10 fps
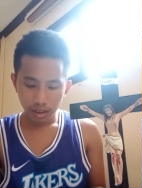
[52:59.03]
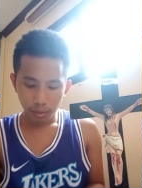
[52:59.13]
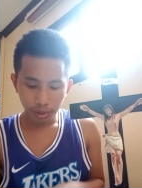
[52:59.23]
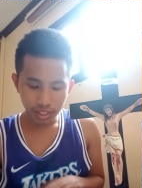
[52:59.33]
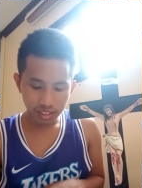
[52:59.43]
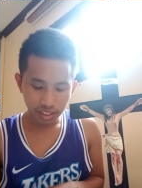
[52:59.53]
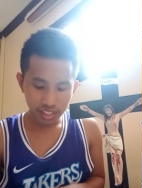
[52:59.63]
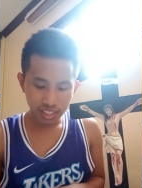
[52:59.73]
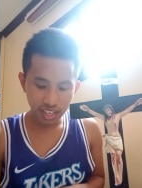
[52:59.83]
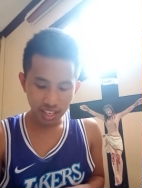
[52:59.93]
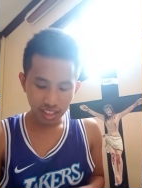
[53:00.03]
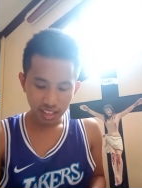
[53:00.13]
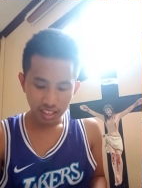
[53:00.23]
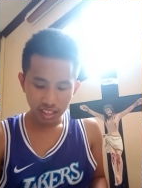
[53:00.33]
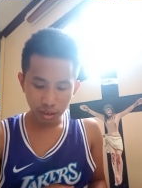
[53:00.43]
was 13.
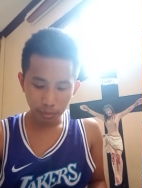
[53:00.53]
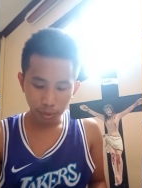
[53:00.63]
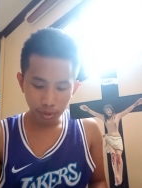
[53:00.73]
They were both